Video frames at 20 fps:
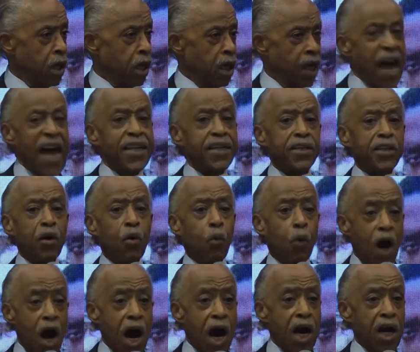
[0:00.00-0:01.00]
Let the
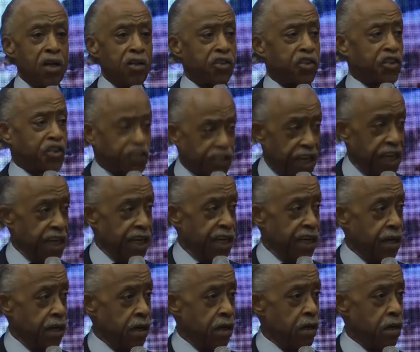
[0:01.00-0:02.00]
world see
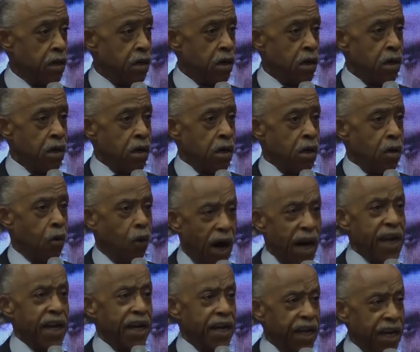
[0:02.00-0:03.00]

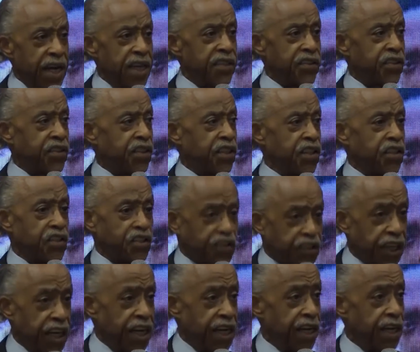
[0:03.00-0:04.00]
what it is to
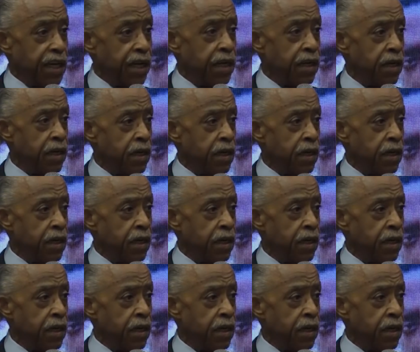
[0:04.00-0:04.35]
see.